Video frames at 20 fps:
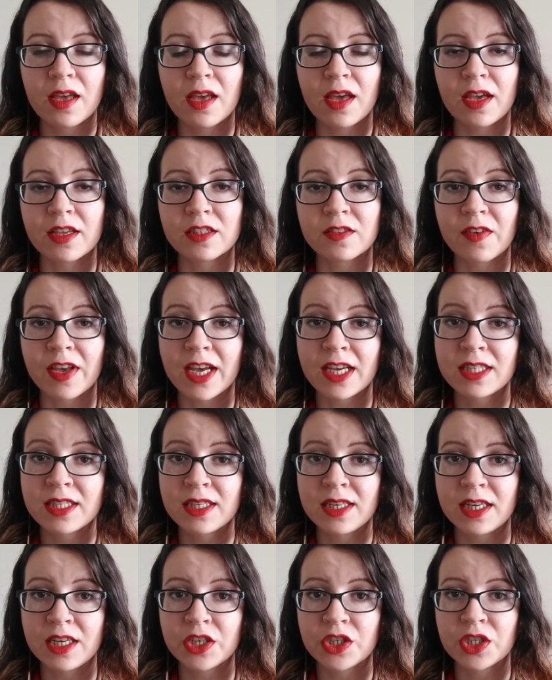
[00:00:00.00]
As
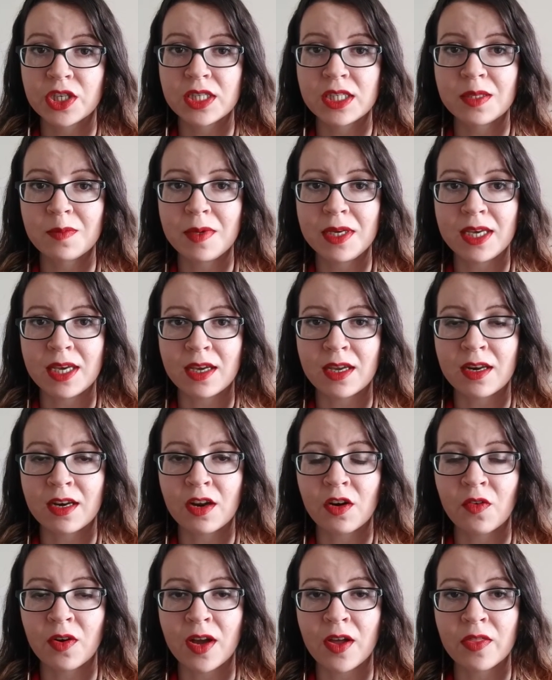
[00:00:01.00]
vaccinations begin
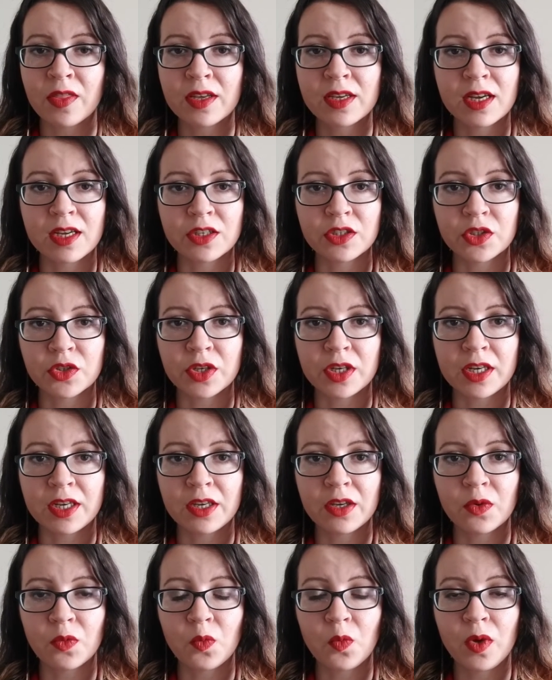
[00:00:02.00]
around the
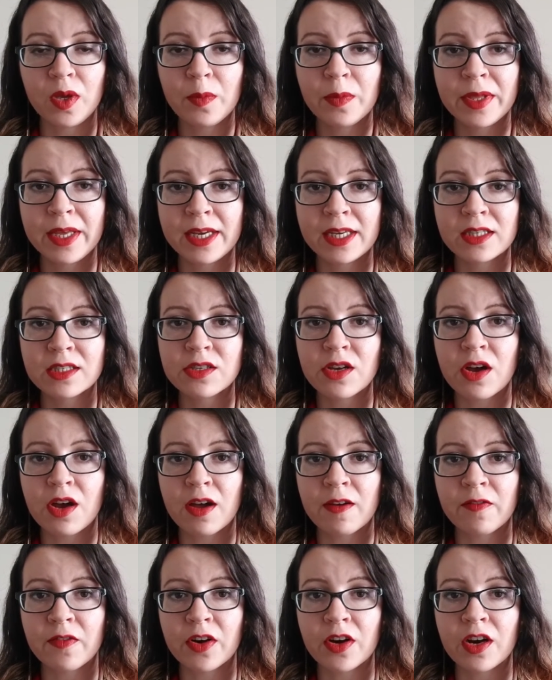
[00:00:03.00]
country, we plan to
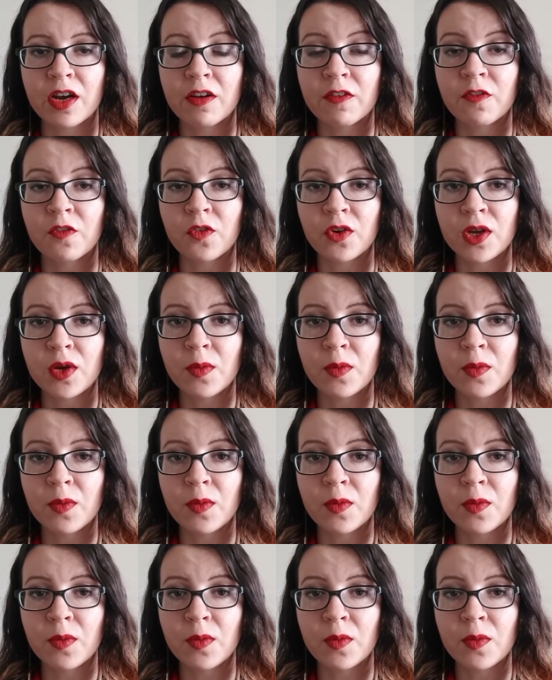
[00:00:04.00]
offer a free